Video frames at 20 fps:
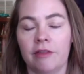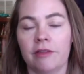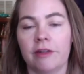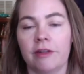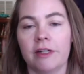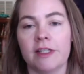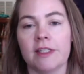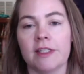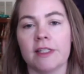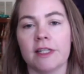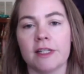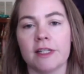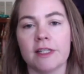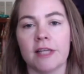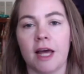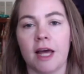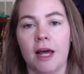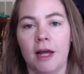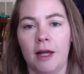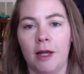For instance,
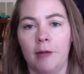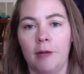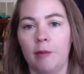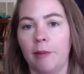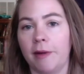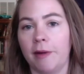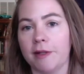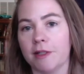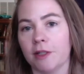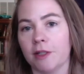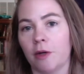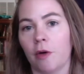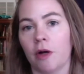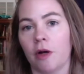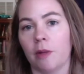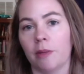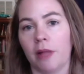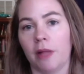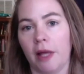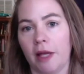I'm about to go on
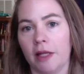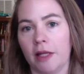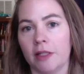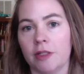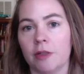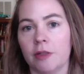a plane